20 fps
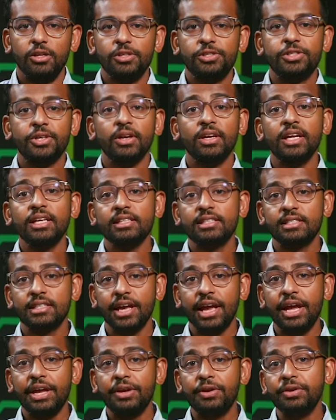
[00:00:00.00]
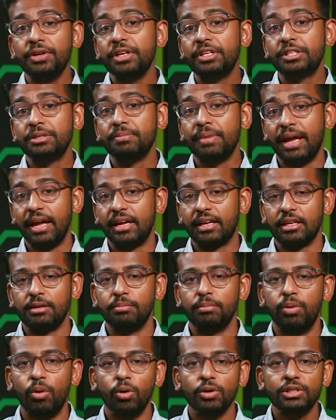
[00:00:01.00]
So let's say you need to make an
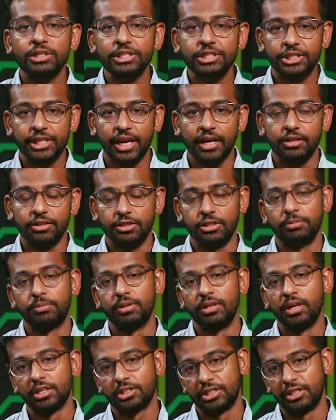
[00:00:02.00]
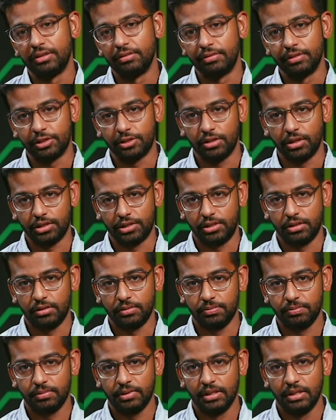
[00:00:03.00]
important change in your production infrastructure.
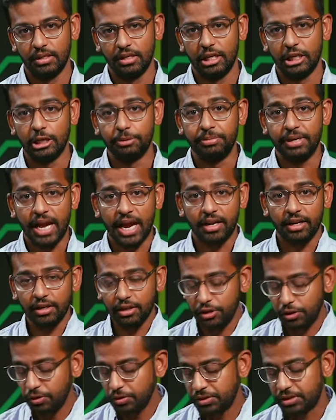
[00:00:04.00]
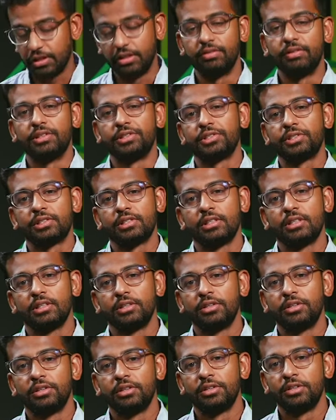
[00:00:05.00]
It could be adding a new service,
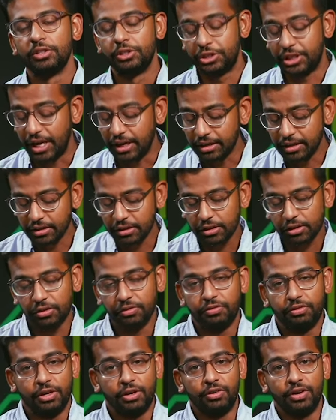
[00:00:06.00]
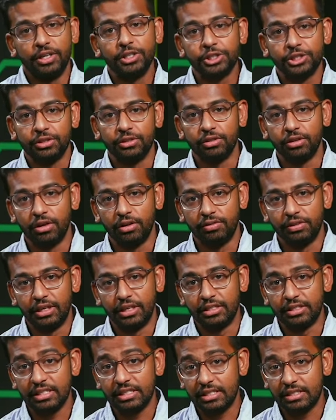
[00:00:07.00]
changing the configuration of an
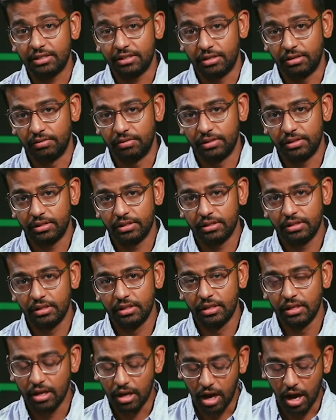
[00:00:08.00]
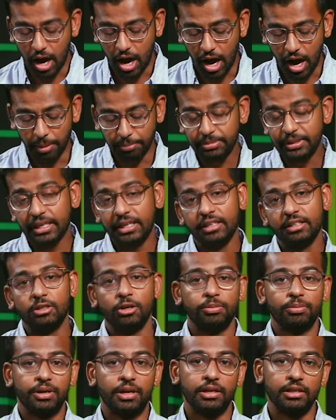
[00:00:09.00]
existing service, updating the
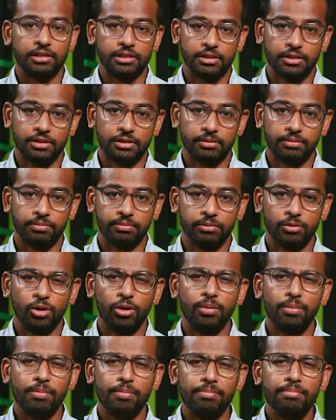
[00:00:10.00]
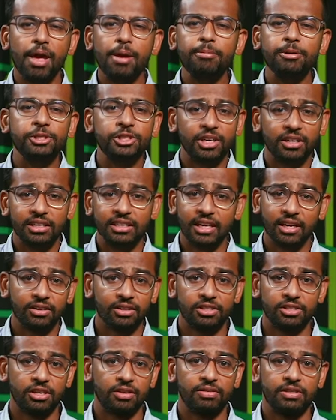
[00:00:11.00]
operating system, or maybe shutting down
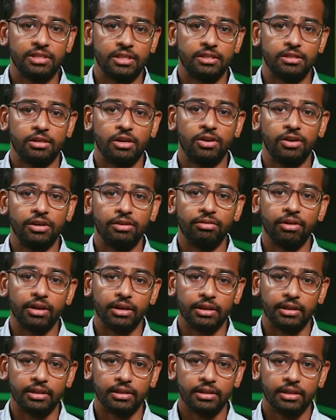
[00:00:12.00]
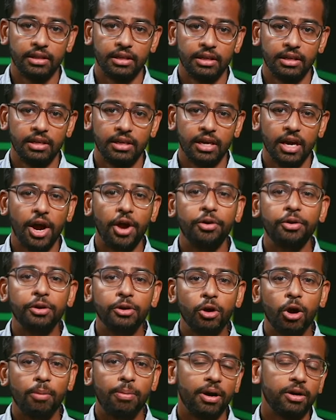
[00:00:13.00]
the service that's currently running. How do you
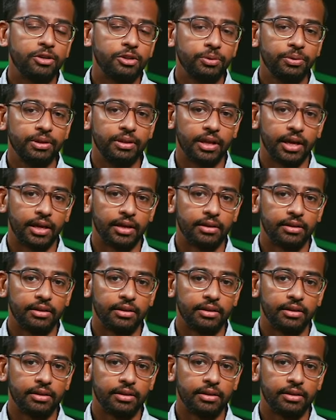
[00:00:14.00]
go about doing that?